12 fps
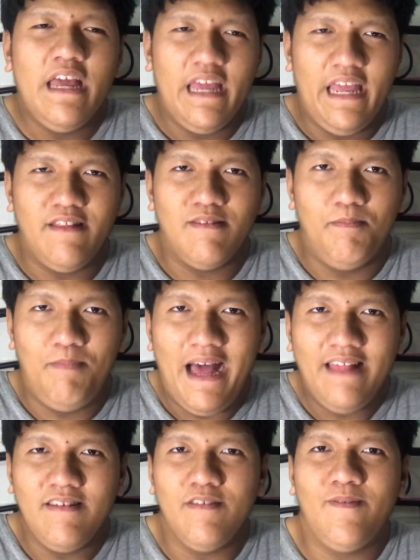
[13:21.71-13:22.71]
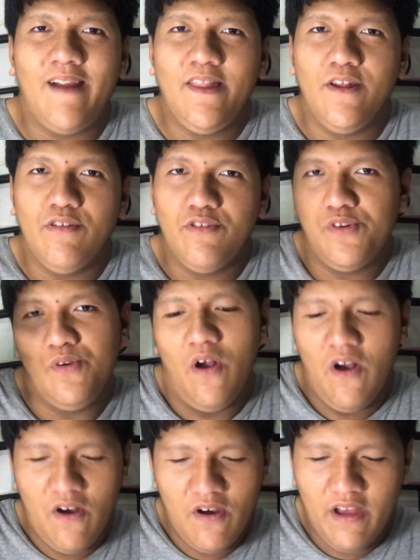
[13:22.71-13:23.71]
Its bass is rather
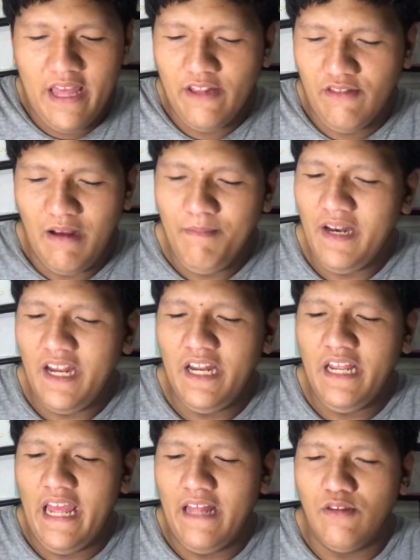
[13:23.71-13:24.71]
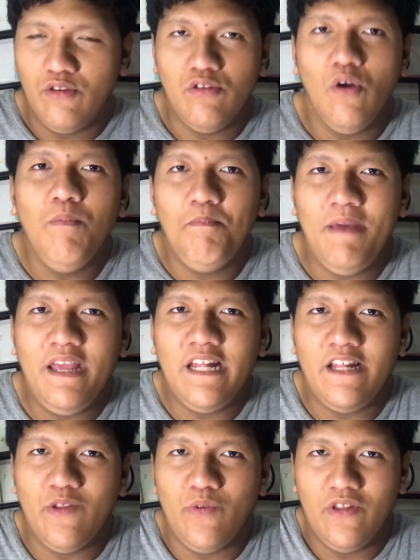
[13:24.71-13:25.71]
strong, dominating, and so big
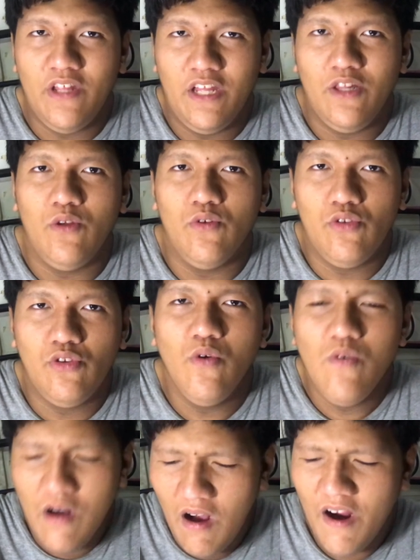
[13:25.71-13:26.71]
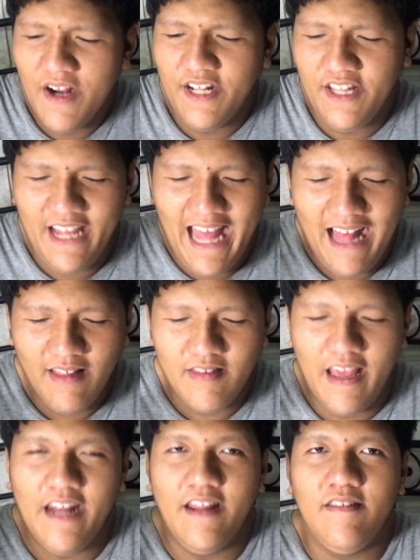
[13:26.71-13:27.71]
that it would hit you so hard in the ass,
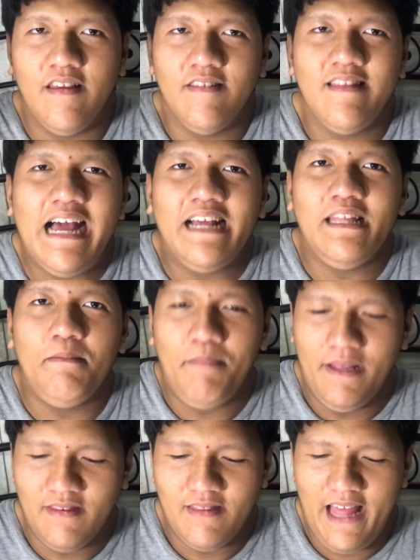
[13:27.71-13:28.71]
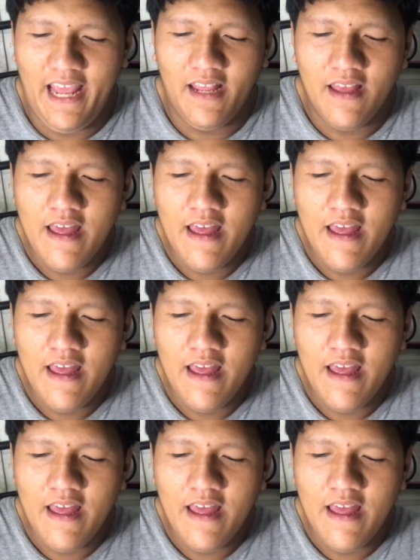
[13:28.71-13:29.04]
and it's exactly Beats-like.